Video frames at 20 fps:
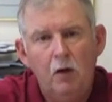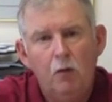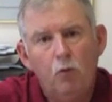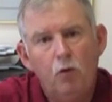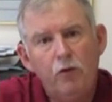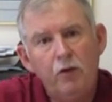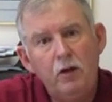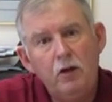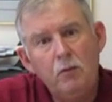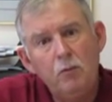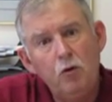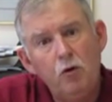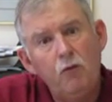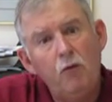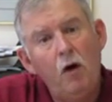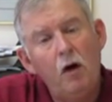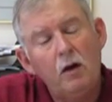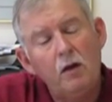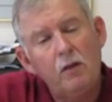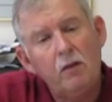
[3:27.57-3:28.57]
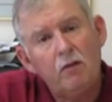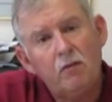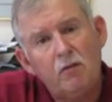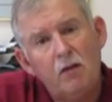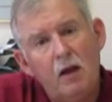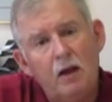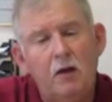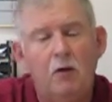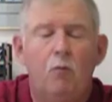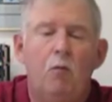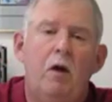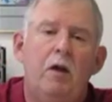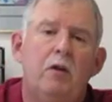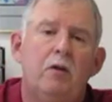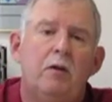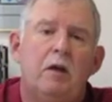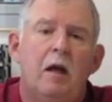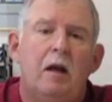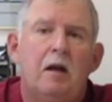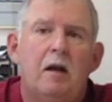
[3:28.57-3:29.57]
Well, then you move on to the second way you
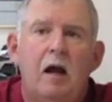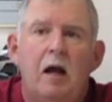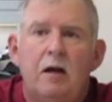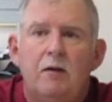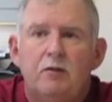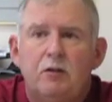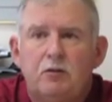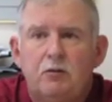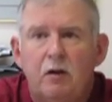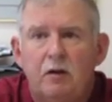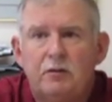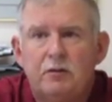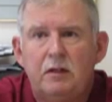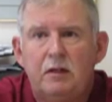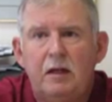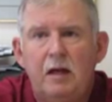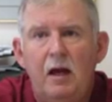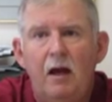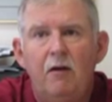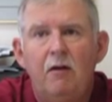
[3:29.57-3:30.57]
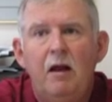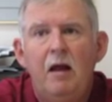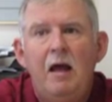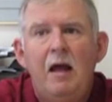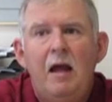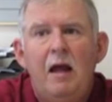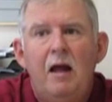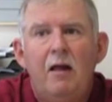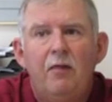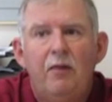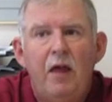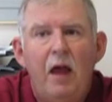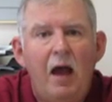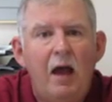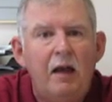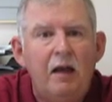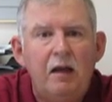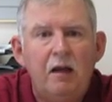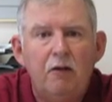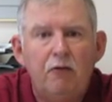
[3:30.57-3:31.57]
get it out of a trust account, and
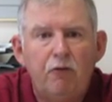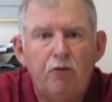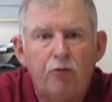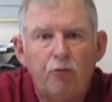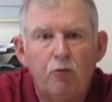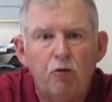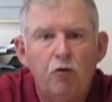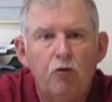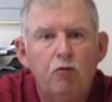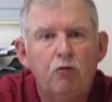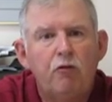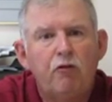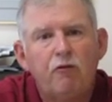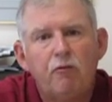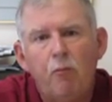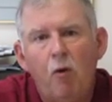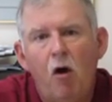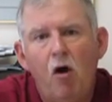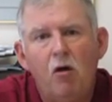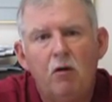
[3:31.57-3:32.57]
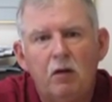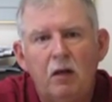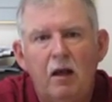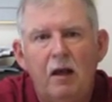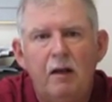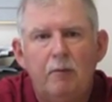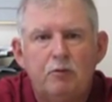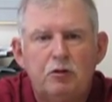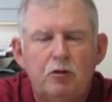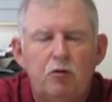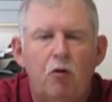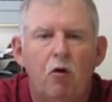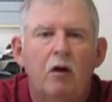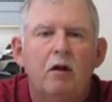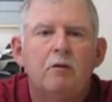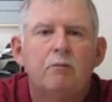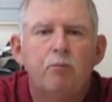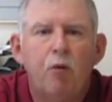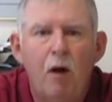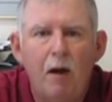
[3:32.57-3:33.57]
that is through small claims
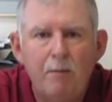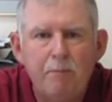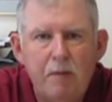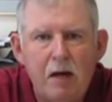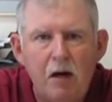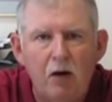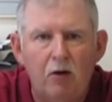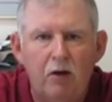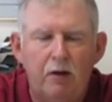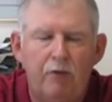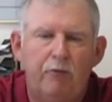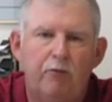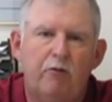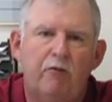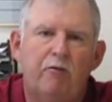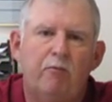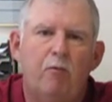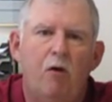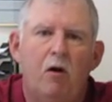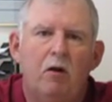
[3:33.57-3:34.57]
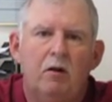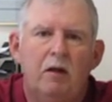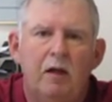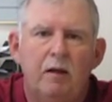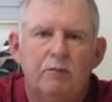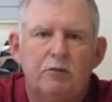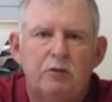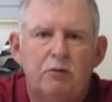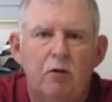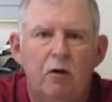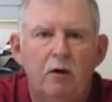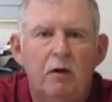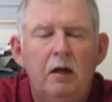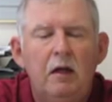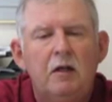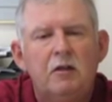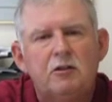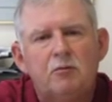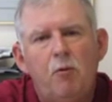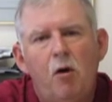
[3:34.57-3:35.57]
court, primarily through small claims court.
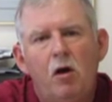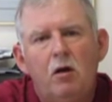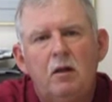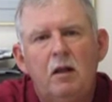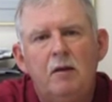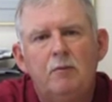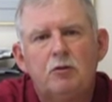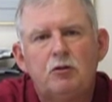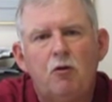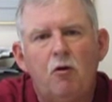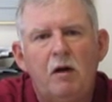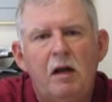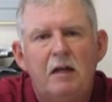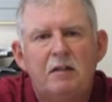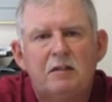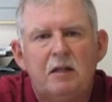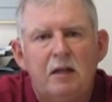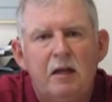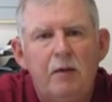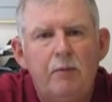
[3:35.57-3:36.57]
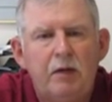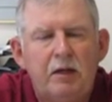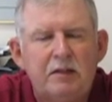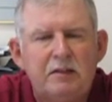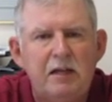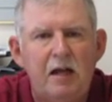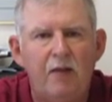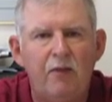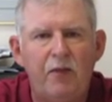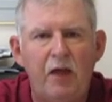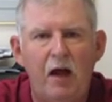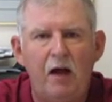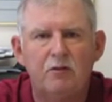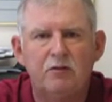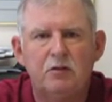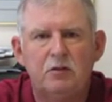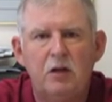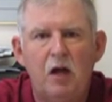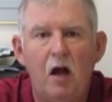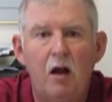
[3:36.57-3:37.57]
Small claims court has a limit of
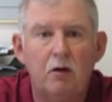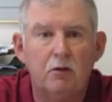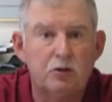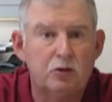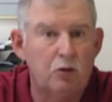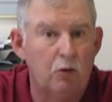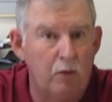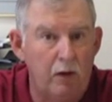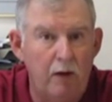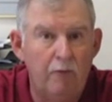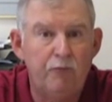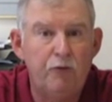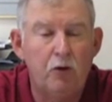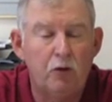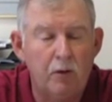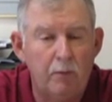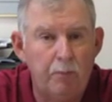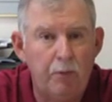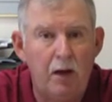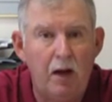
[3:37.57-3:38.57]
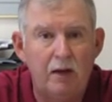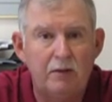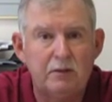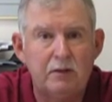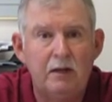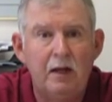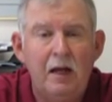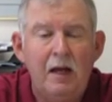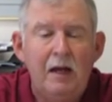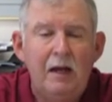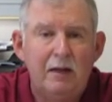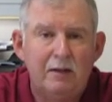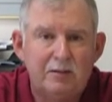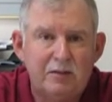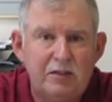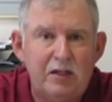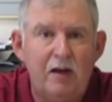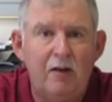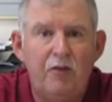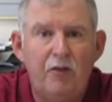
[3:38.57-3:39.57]
$10,000, so if your deposit is
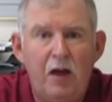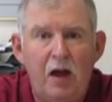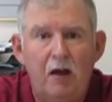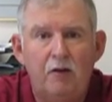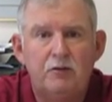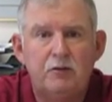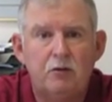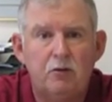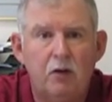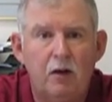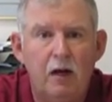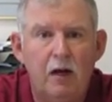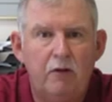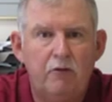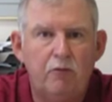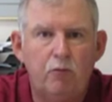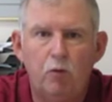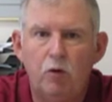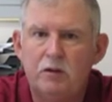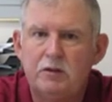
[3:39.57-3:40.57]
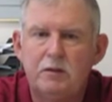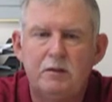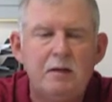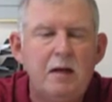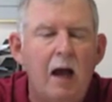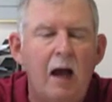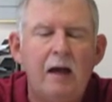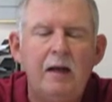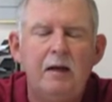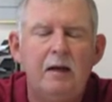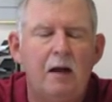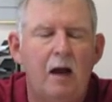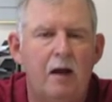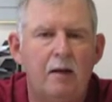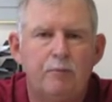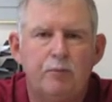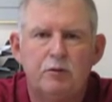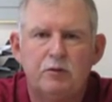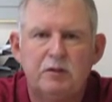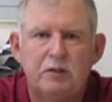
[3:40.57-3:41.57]
$10,000 or less, which
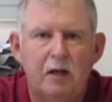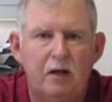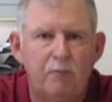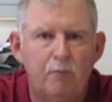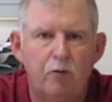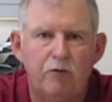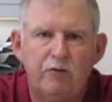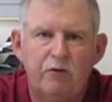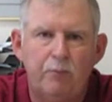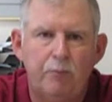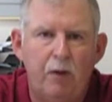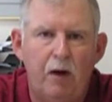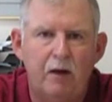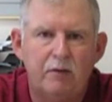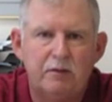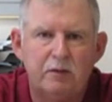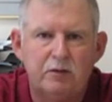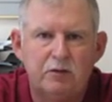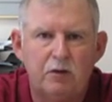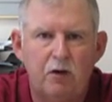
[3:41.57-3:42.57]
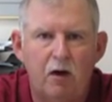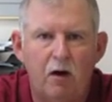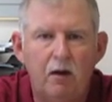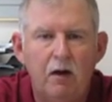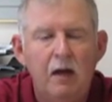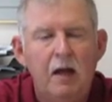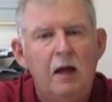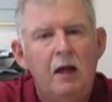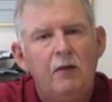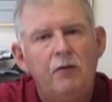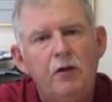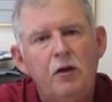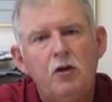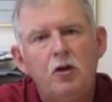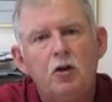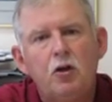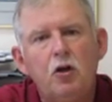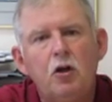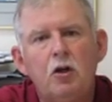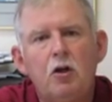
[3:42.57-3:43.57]
99% of most deposits are, then
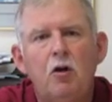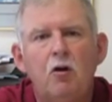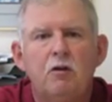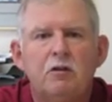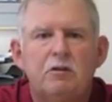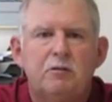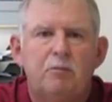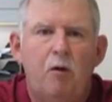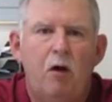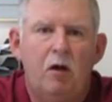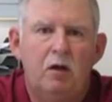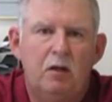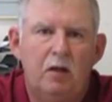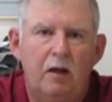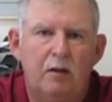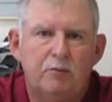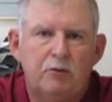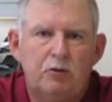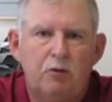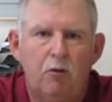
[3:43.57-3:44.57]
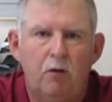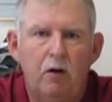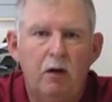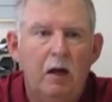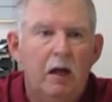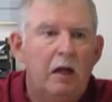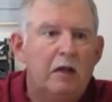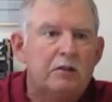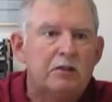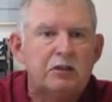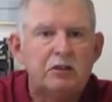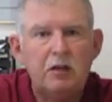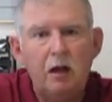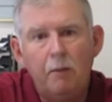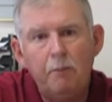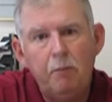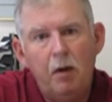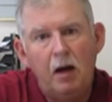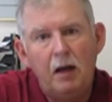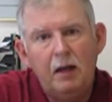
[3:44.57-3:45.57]
you're going to go to small claims court.
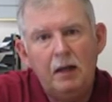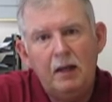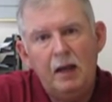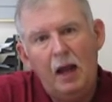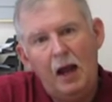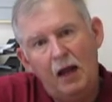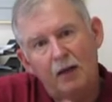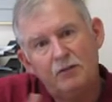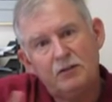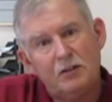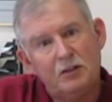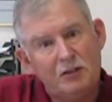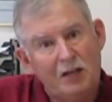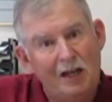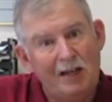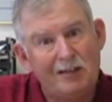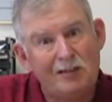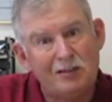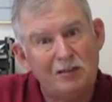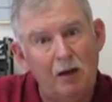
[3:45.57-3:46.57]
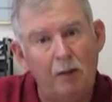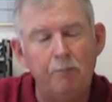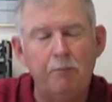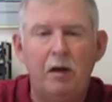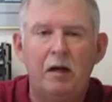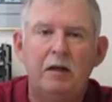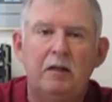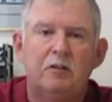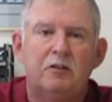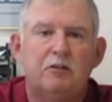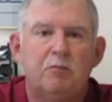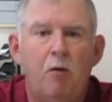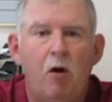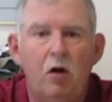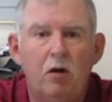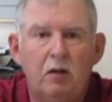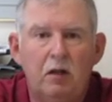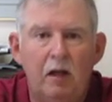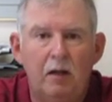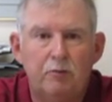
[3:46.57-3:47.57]
Somebody has to take somebody to
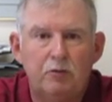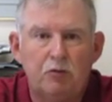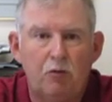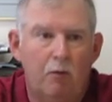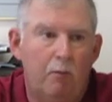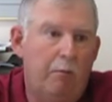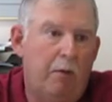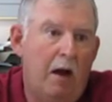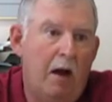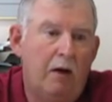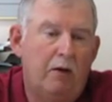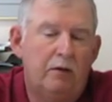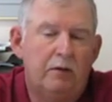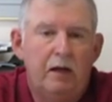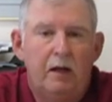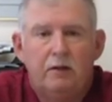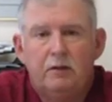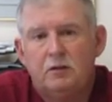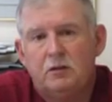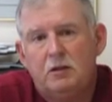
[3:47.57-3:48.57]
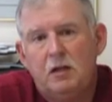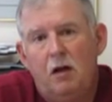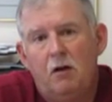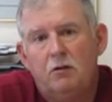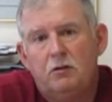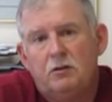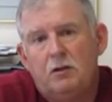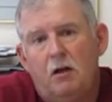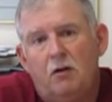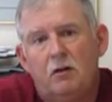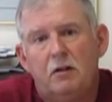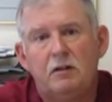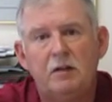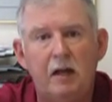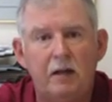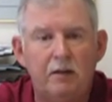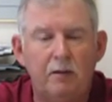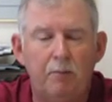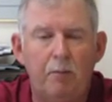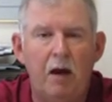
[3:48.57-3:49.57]
small claims court. Buyer can take the seller, seller can
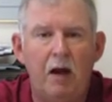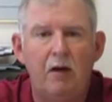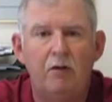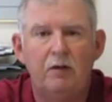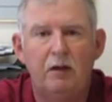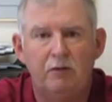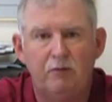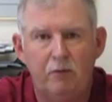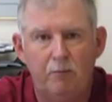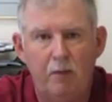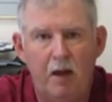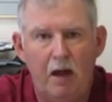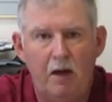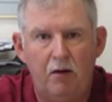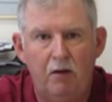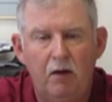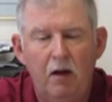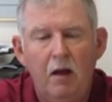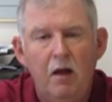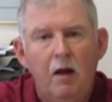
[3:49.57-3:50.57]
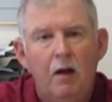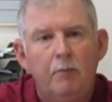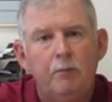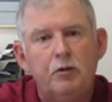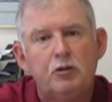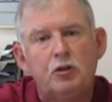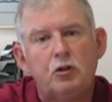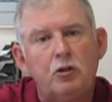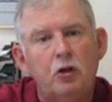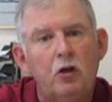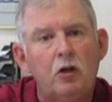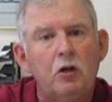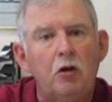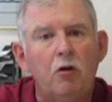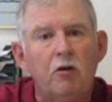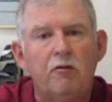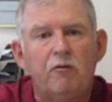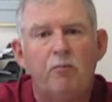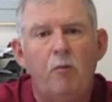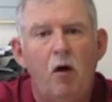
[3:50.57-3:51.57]
take the buyer, doesn't matter. But you're going to go
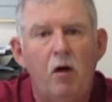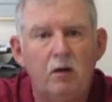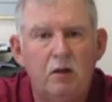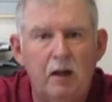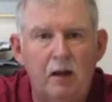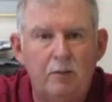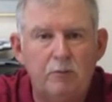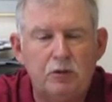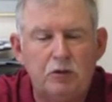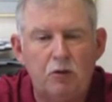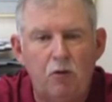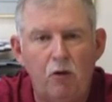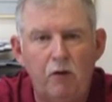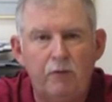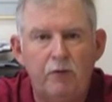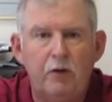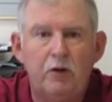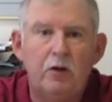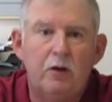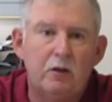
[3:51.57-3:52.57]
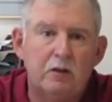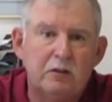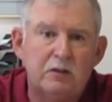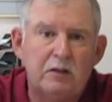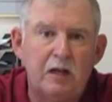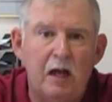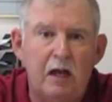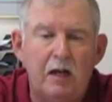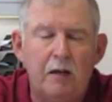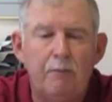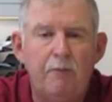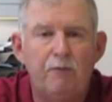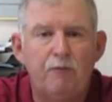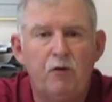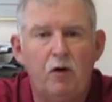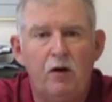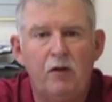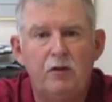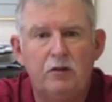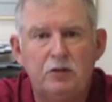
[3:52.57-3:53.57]
to small claims court, then you're going to stand up in
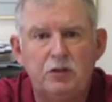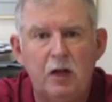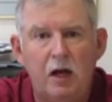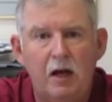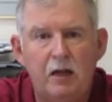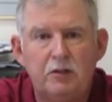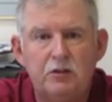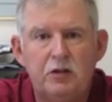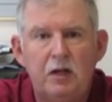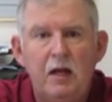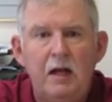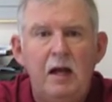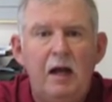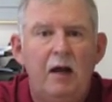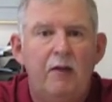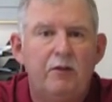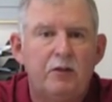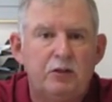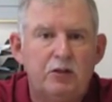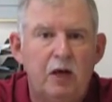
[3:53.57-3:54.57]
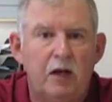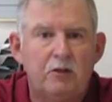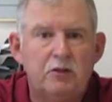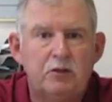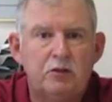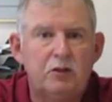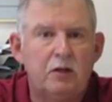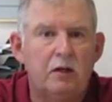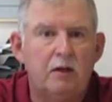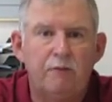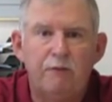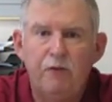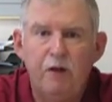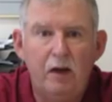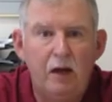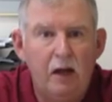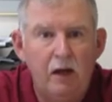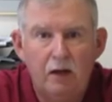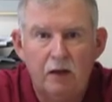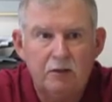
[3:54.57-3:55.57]
front of the judge, and the judge is going
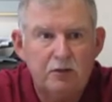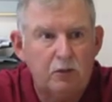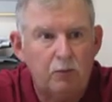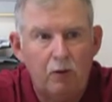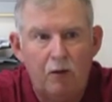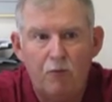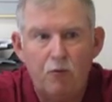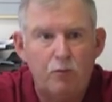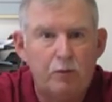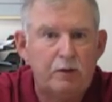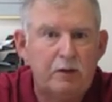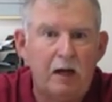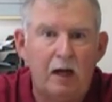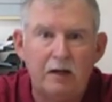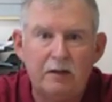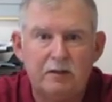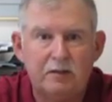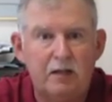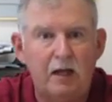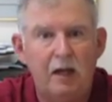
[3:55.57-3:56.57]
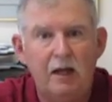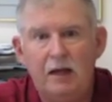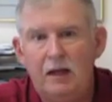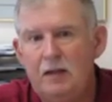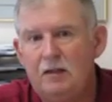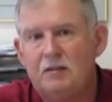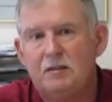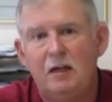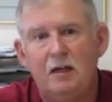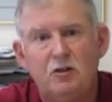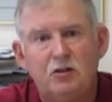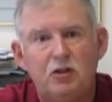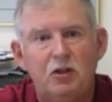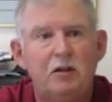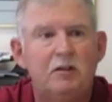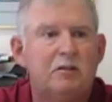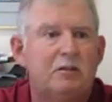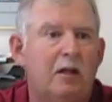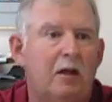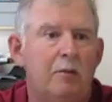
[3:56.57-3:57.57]
to listen to what everybody's got to say. He said,
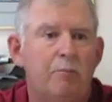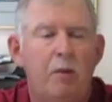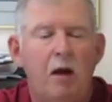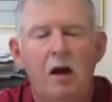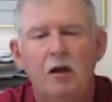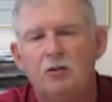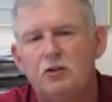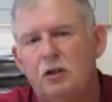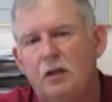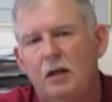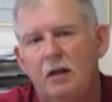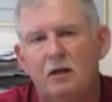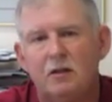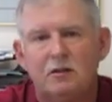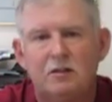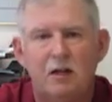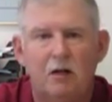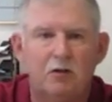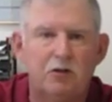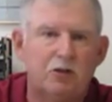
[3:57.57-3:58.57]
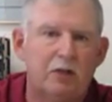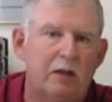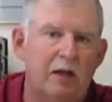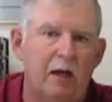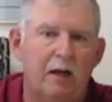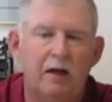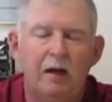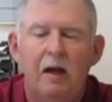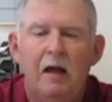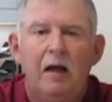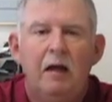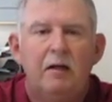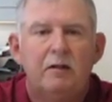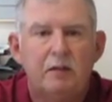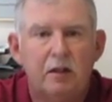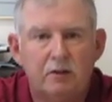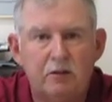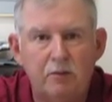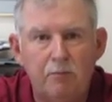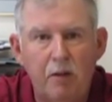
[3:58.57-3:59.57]
she said, buyer should get it, seller should get it.
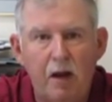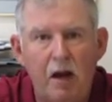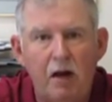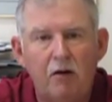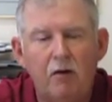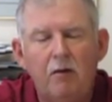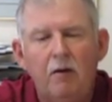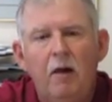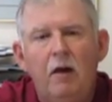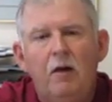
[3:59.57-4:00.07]
Doesn't matter.